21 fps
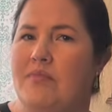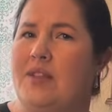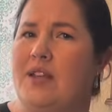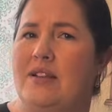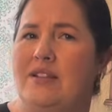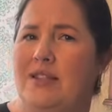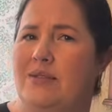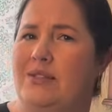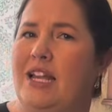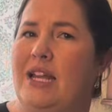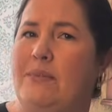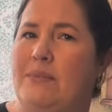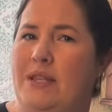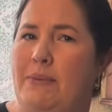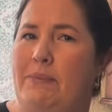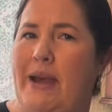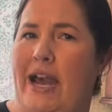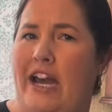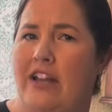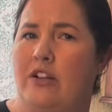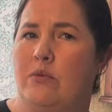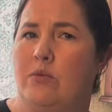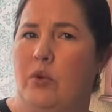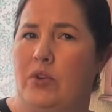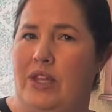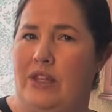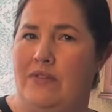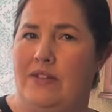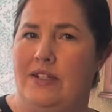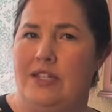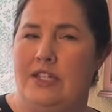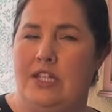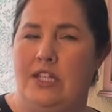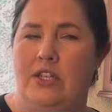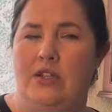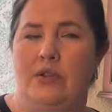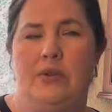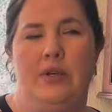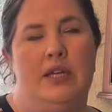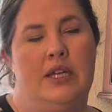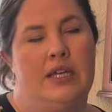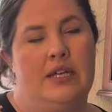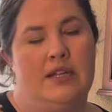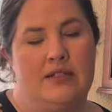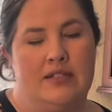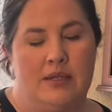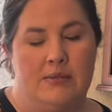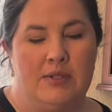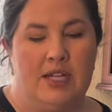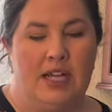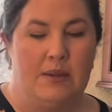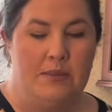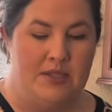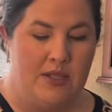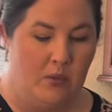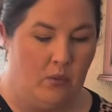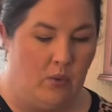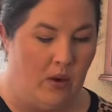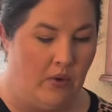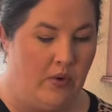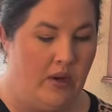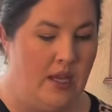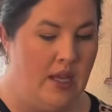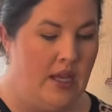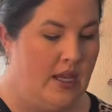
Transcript: Sometimes the pattern will give it to you, sometimes it won't.